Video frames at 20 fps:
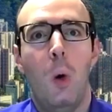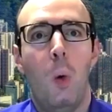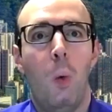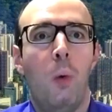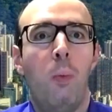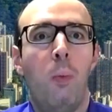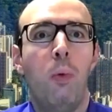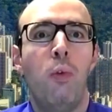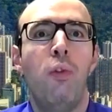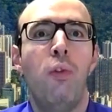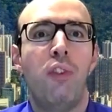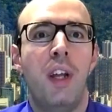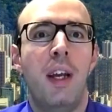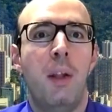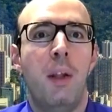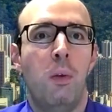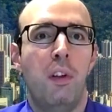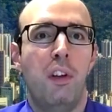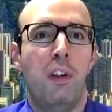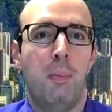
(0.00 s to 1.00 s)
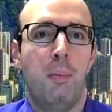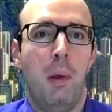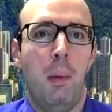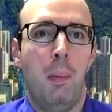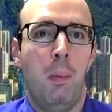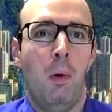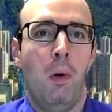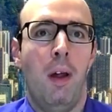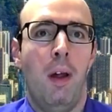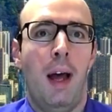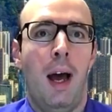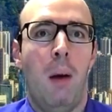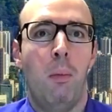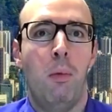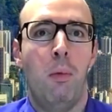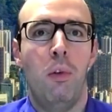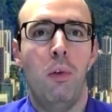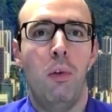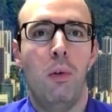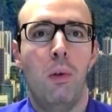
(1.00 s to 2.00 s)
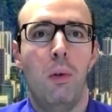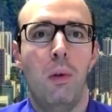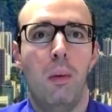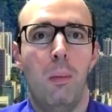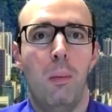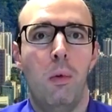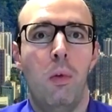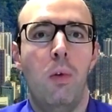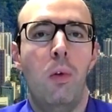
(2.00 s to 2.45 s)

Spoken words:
What would you say to these people? How would you